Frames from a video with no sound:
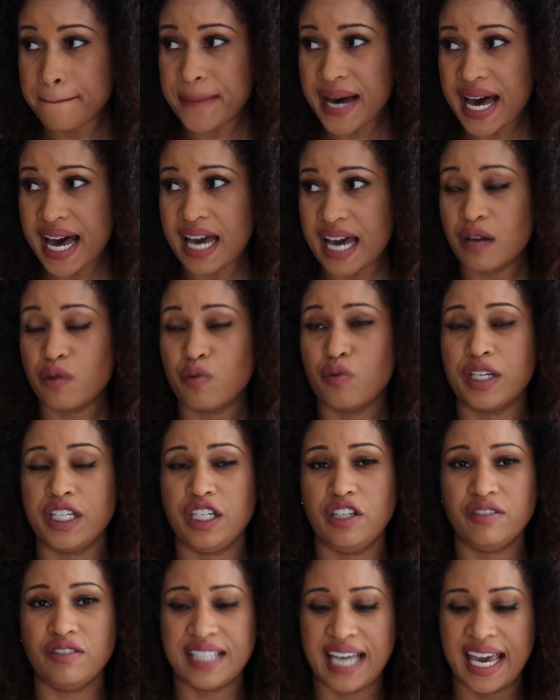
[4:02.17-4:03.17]
But
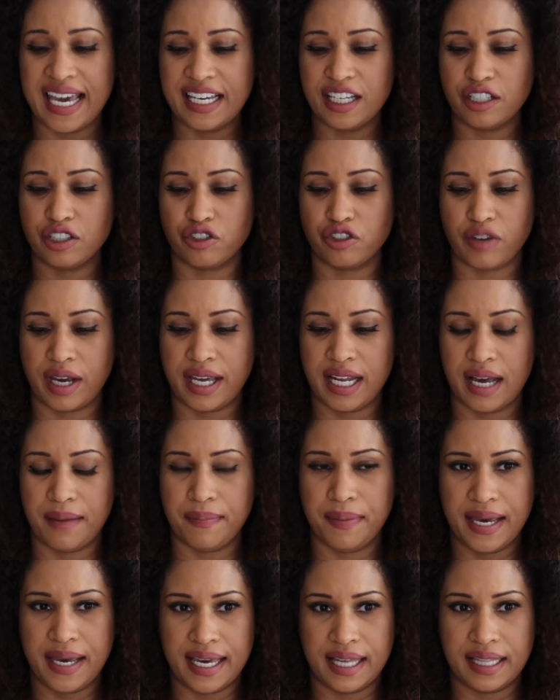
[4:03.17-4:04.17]
when you take it straight
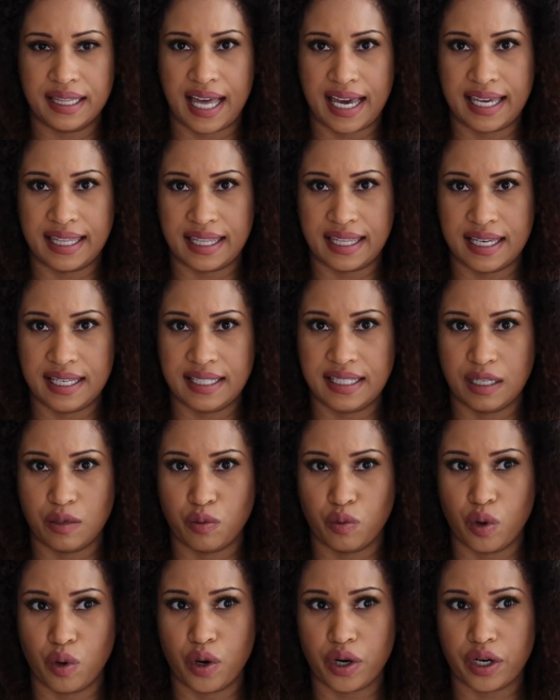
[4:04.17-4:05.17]
up like this
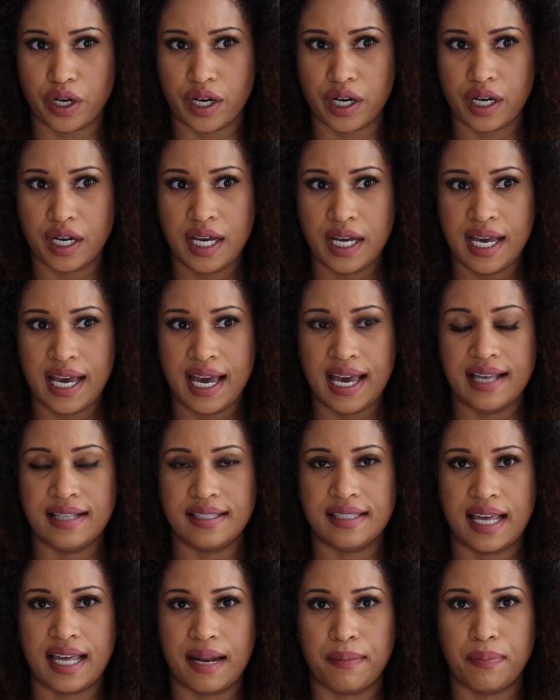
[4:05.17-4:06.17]
in water,
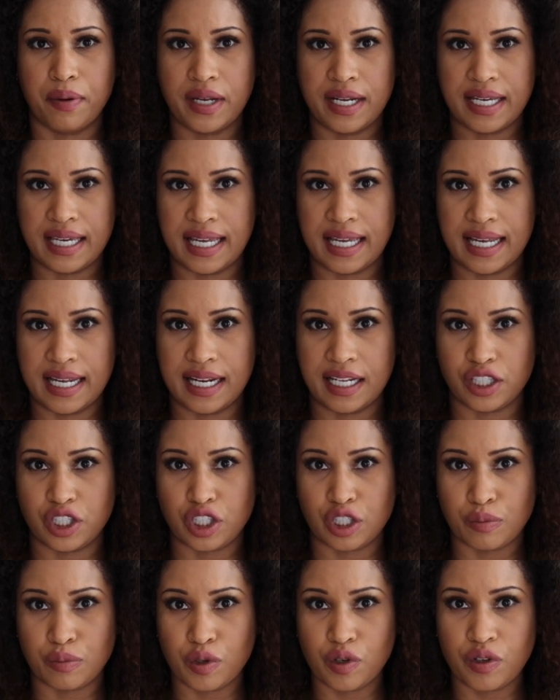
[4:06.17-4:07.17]
instead of putting it in a
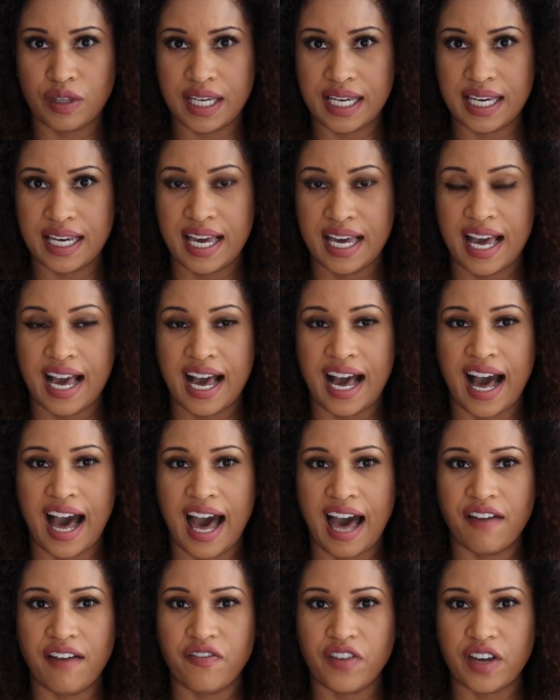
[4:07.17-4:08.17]
smoothie,
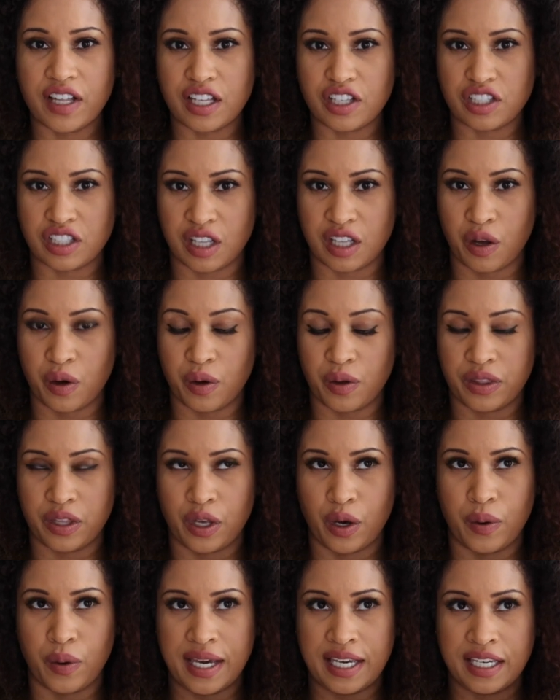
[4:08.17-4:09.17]
I feel as though,
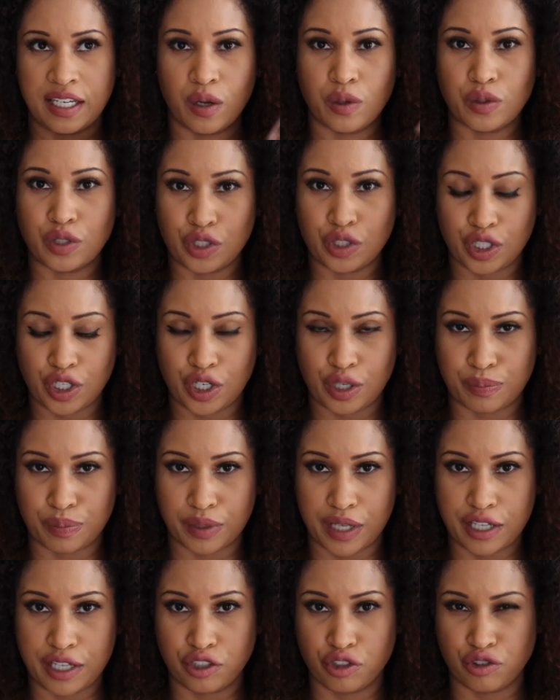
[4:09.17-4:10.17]
though it goes into your
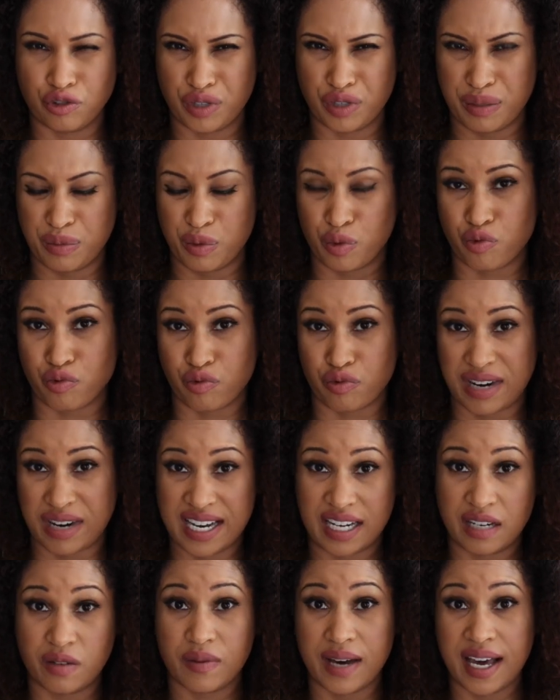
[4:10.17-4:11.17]
bloodstream
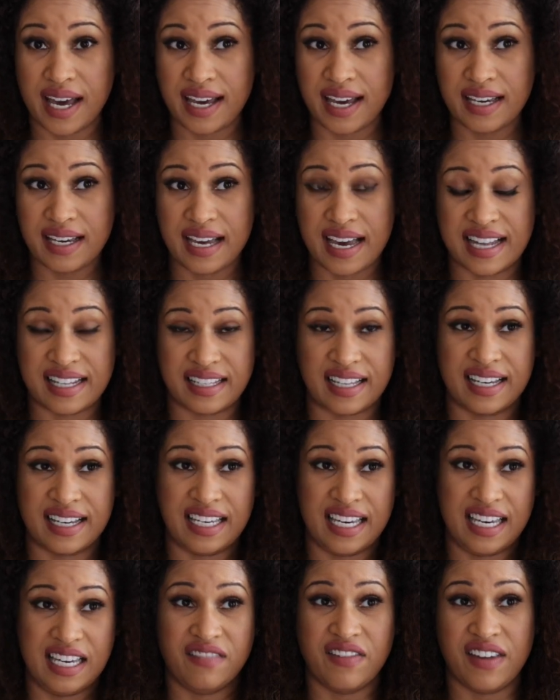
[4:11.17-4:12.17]
right away. And
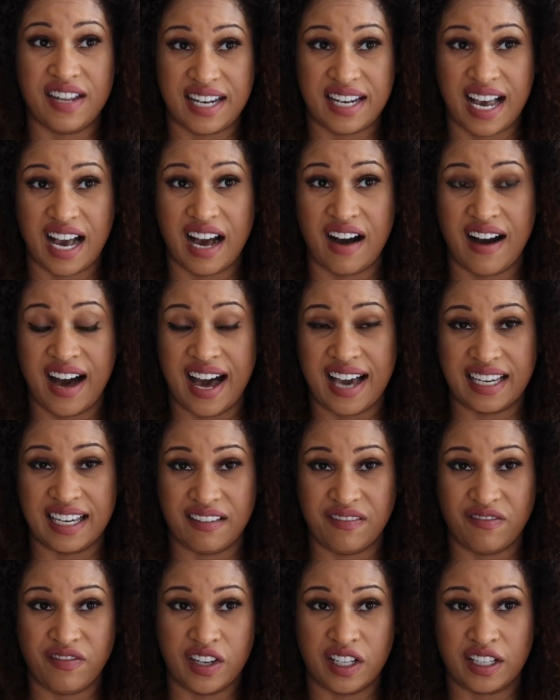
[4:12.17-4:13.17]
like even now, I
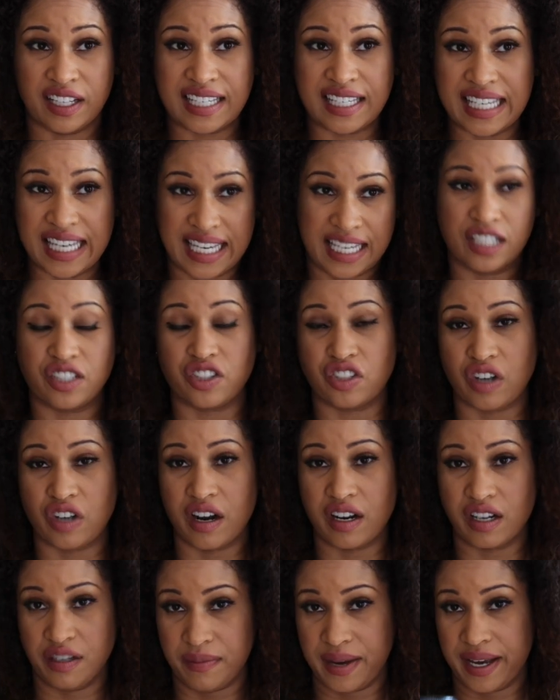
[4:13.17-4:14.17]
can feel a
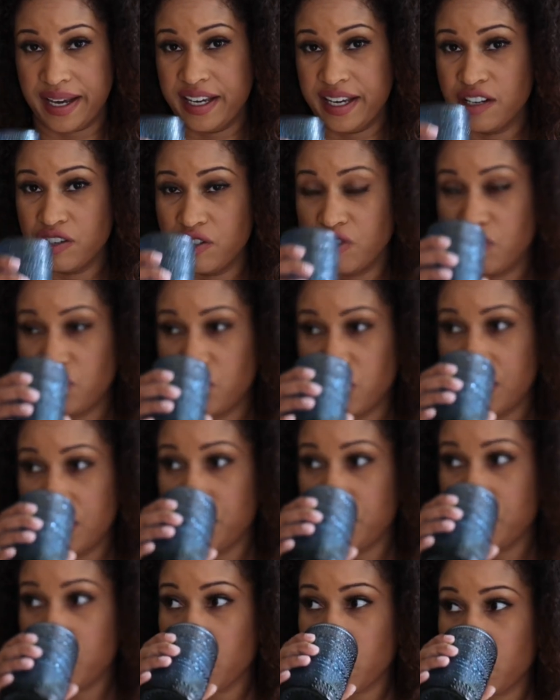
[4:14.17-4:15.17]
kickstart in my energy.